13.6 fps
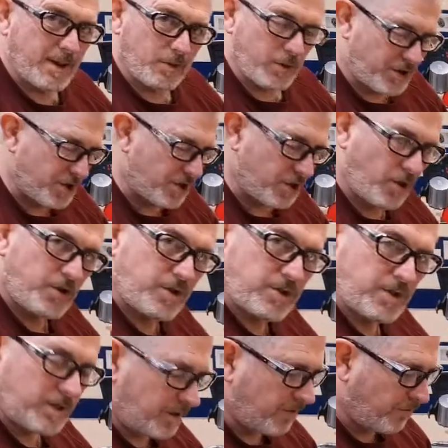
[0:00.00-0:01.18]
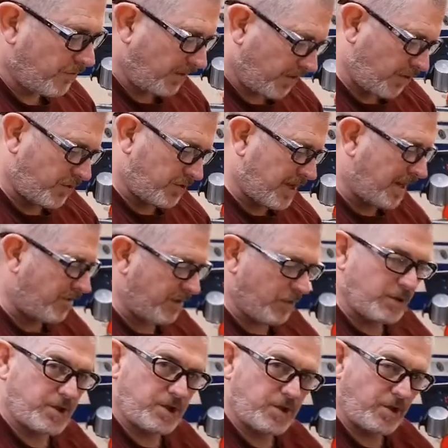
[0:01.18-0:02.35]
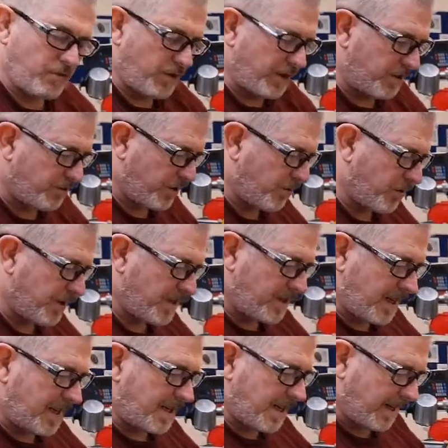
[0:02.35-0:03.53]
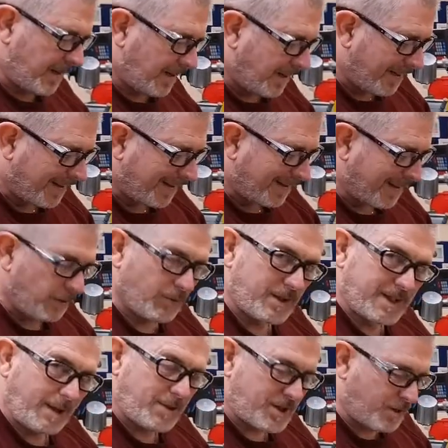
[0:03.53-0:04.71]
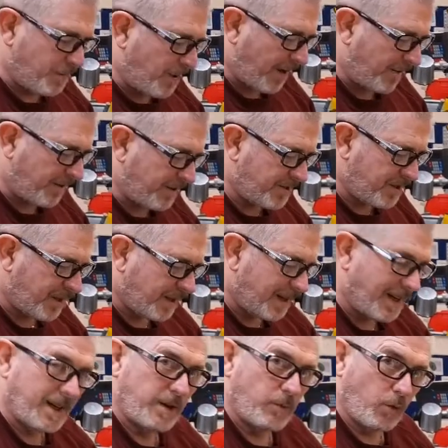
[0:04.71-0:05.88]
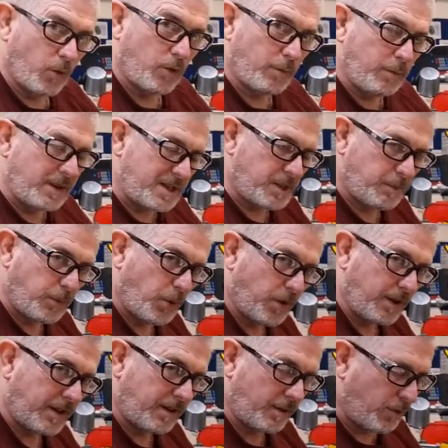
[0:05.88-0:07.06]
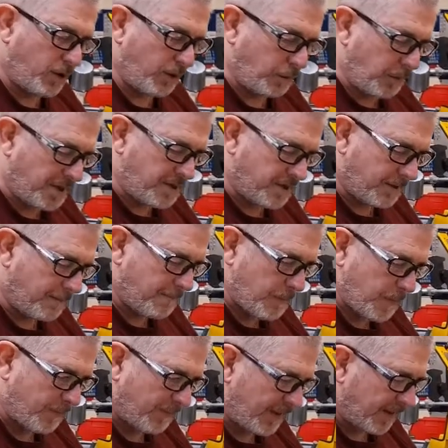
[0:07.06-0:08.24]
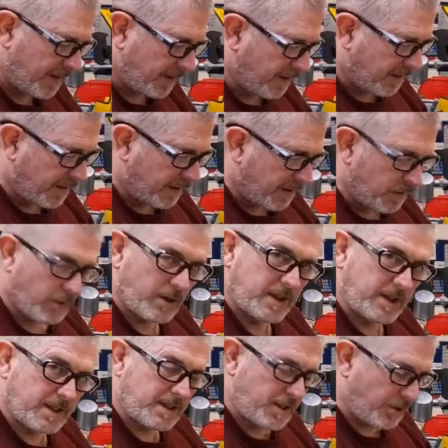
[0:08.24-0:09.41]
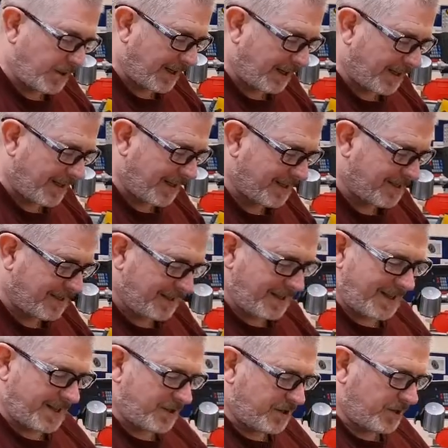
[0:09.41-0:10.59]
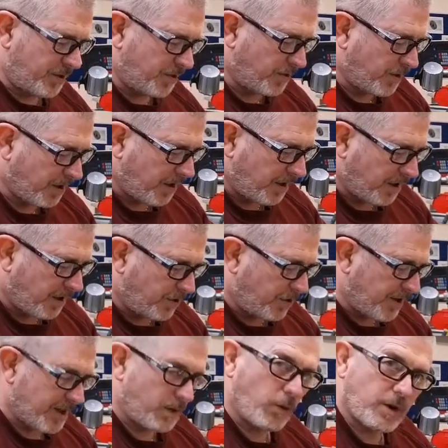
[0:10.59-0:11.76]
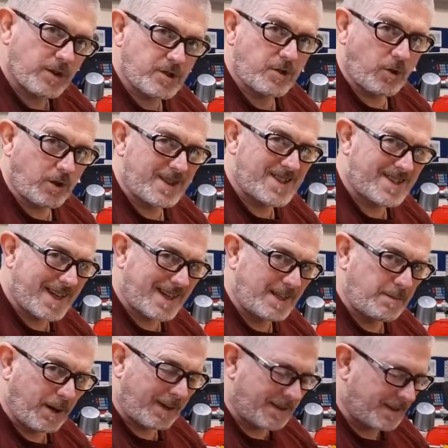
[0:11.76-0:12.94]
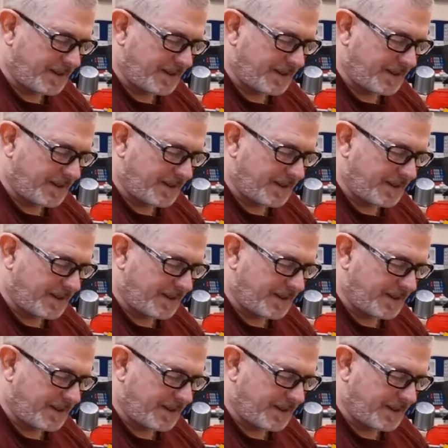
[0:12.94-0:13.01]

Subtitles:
which is not concentric, which is not running true to the centre, it will damage the bearings and it won't be supporting the workpiece. What I need to do in that case is to create what is called a steady band.